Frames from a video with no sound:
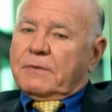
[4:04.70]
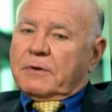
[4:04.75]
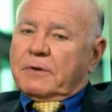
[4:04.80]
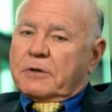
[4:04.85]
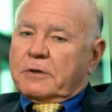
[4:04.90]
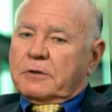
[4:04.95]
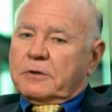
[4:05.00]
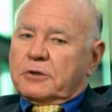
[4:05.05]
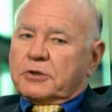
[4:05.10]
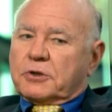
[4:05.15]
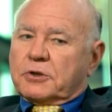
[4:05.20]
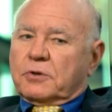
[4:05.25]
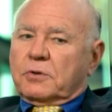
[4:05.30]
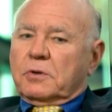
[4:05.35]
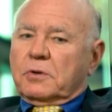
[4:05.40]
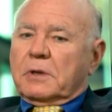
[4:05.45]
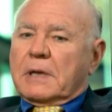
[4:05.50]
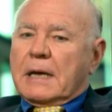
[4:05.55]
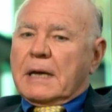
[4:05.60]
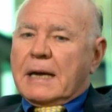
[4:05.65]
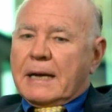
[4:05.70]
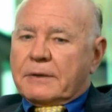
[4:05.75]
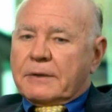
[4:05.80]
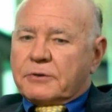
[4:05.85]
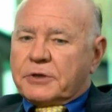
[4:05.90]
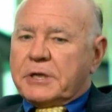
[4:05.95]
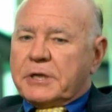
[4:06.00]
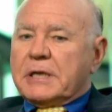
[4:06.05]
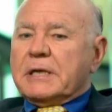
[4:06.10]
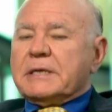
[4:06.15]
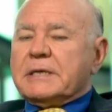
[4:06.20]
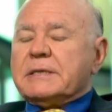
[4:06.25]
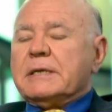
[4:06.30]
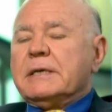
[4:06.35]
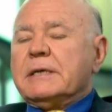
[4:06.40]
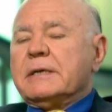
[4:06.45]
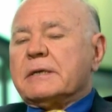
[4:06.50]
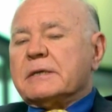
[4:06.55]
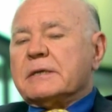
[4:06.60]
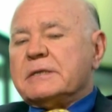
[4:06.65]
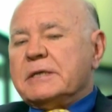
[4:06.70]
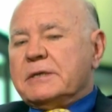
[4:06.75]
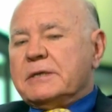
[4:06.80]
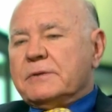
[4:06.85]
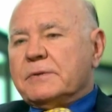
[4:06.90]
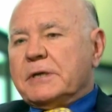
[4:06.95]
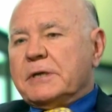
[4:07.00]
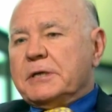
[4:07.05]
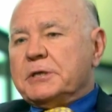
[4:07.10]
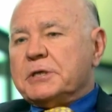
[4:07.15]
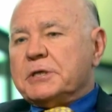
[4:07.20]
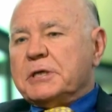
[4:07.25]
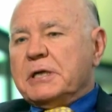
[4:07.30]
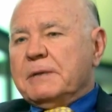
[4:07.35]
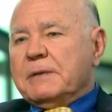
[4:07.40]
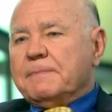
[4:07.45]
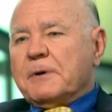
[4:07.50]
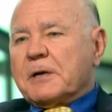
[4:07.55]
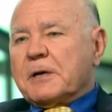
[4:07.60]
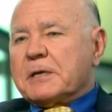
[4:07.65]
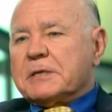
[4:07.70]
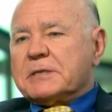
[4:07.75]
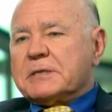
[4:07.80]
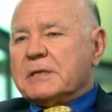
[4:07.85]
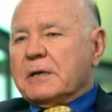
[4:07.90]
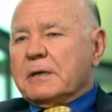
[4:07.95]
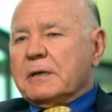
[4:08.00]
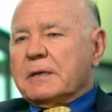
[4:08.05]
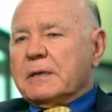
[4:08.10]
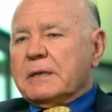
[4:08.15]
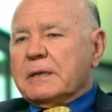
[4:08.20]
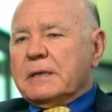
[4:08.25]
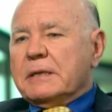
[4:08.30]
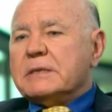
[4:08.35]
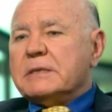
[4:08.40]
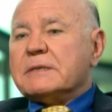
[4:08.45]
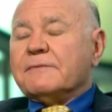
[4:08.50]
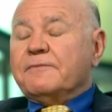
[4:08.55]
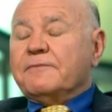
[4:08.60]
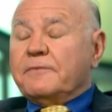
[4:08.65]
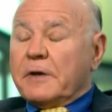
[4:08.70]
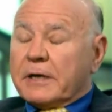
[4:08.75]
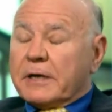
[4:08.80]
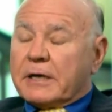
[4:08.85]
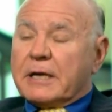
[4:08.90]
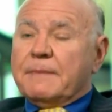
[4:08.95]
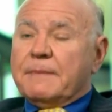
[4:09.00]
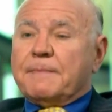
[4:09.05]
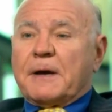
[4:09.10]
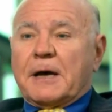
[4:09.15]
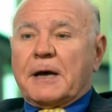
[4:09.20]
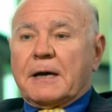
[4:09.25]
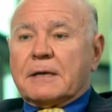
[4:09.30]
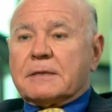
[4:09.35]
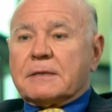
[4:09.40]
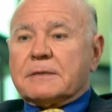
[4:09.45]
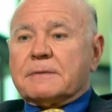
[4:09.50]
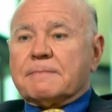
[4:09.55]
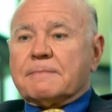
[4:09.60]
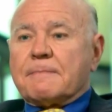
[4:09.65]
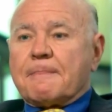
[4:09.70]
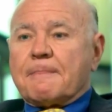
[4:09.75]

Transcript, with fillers: our control. I really think the situation in Pakistan is very bad.